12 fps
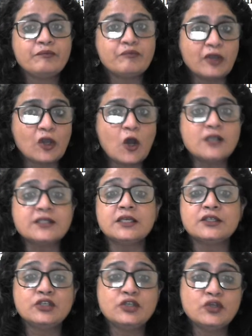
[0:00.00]
because
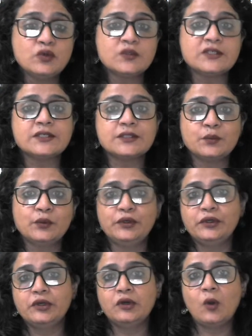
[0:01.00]
it uses
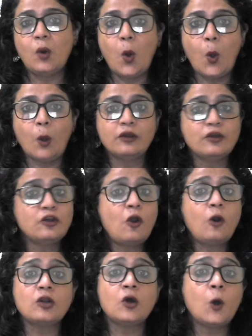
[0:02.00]
word all.
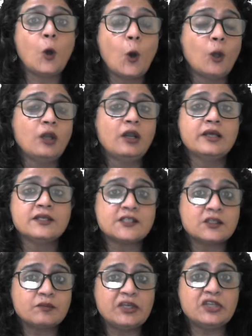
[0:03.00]
Not all
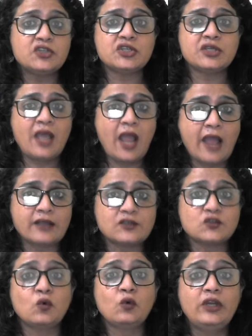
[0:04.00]
speech
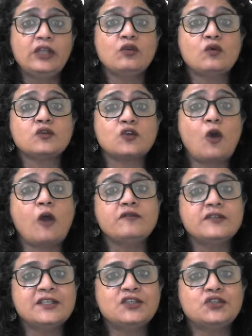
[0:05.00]
acts, only those
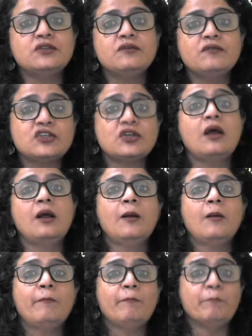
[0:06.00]
conversations which
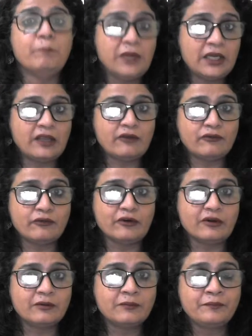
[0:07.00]
are
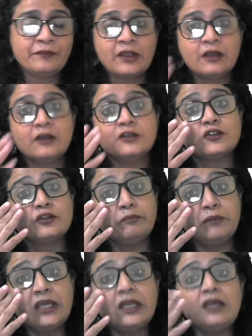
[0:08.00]
meaningful. So the
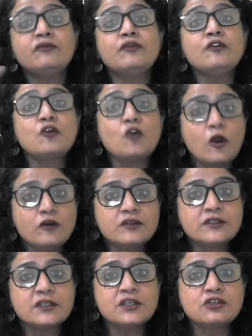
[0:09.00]
meaningful
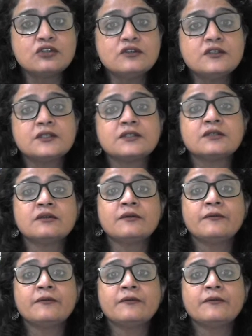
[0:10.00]
conversations